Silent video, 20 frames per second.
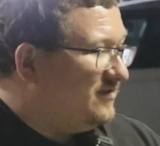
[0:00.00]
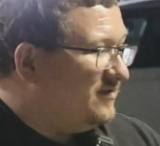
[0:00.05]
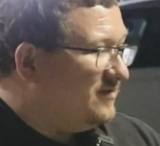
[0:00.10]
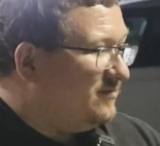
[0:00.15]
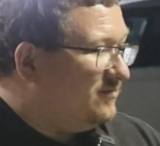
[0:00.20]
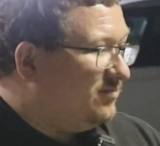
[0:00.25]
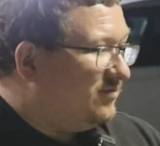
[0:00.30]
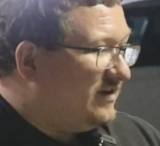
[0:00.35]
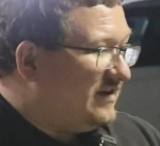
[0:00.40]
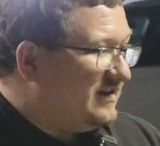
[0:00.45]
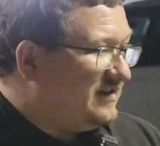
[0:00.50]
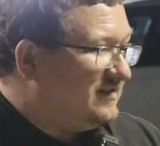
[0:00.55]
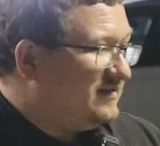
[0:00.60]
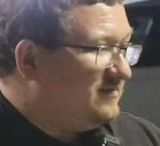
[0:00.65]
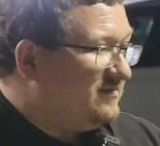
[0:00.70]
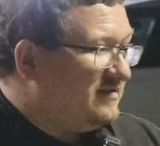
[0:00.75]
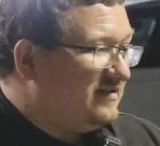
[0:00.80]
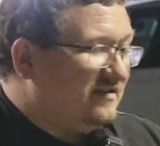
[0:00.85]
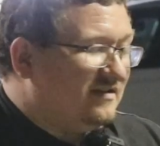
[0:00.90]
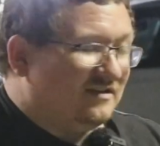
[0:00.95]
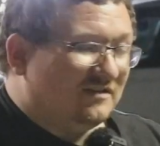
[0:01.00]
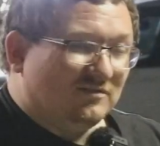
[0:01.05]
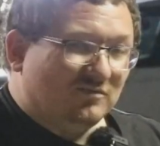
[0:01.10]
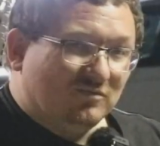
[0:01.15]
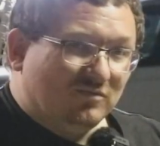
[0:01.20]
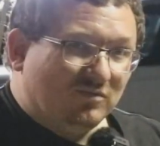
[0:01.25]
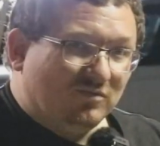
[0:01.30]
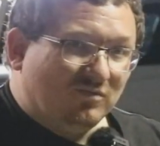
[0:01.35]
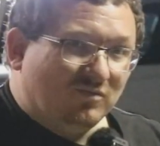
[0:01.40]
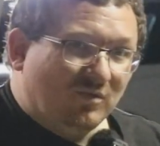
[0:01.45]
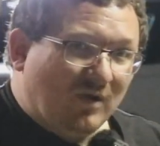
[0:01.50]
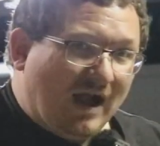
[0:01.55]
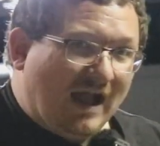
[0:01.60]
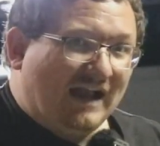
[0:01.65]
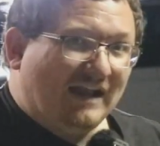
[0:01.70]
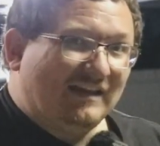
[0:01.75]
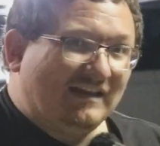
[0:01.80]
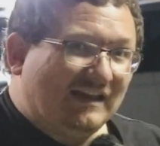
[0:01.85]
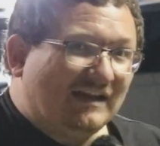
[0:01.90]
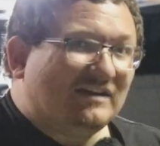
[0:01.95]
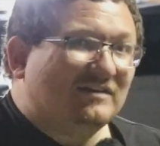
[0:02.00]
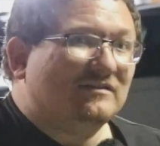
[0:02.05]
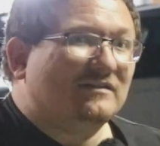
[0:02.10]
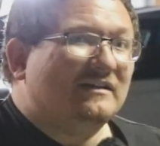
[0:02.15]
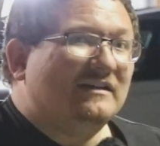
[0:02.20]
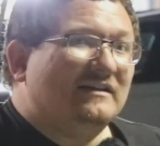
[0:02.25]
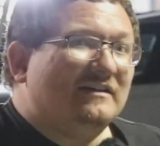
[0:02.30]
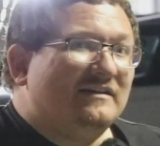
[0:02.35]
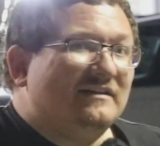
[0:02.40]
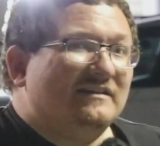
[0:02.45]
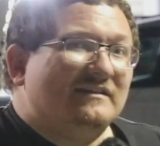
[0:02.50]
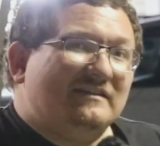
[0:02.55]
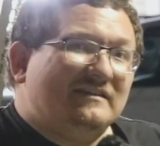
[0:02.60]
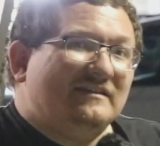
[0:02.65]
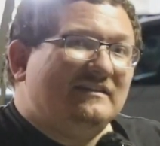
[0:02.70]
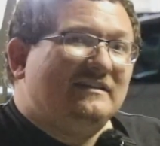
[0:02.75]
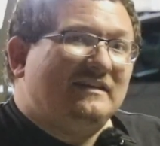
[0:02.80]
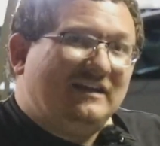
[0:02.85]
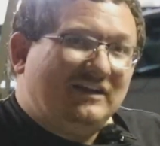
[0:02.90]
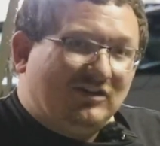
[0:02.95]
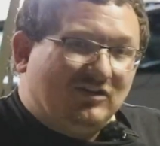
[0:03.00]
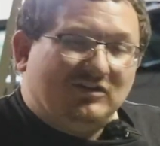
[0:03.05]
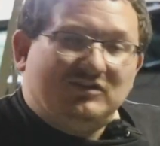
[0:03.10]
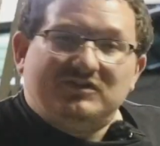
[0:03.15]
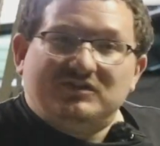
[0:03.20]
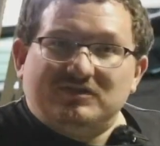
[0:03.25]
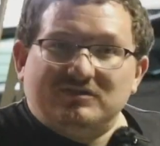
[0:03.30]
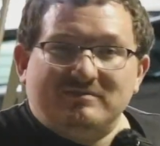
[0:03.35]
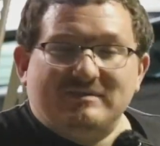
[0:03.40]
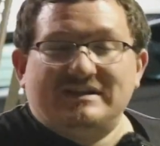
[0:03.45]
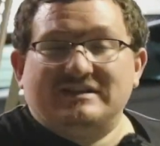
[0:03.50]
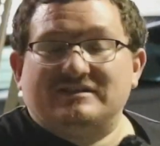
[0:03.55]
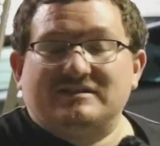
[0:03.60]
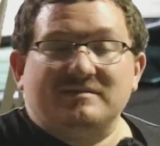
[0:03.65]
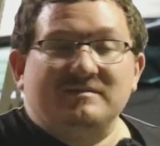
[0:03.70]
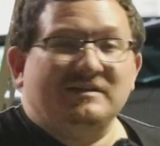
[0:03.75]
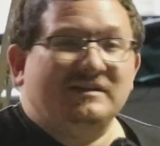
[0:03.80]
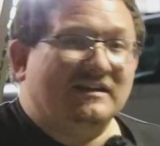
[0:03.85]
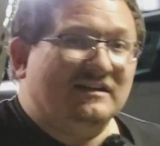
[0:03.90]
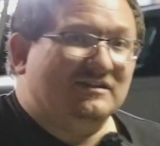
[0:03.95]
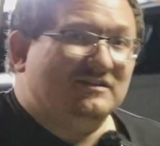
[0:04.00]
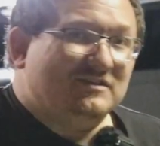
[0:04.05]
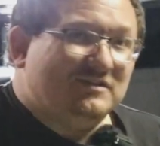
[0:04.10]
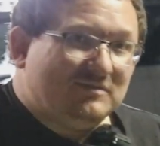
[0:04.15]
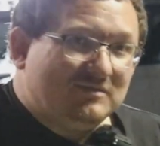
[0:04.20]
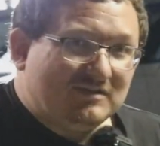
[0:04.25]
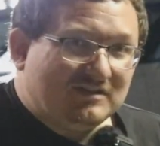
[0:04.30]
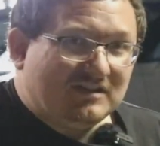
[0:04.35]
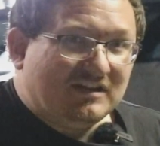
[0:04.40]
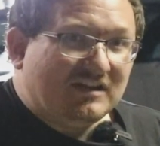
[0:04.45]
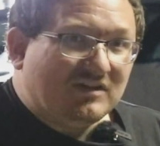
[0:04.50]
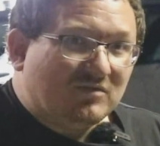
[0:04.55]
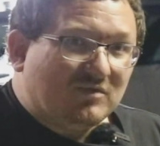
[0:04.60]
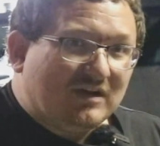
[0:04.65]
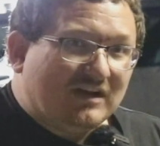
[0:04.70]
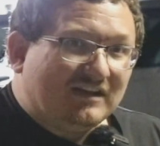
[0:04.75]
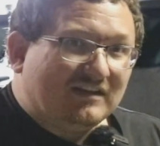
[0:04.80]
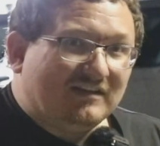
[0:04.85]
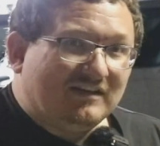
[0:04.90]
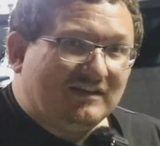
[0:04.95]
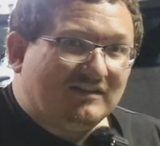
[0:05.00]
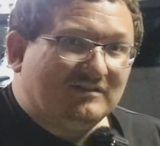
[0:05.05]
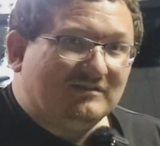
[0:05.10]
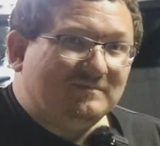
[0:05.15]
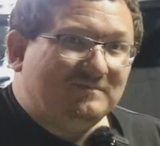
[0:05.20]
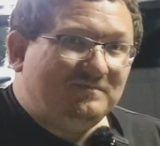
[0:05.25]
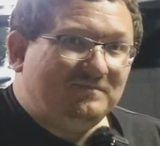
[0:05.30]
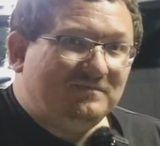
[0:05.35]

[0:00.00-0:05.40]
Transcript: the brakes being whacked out, it also meant something else was getting whacked out.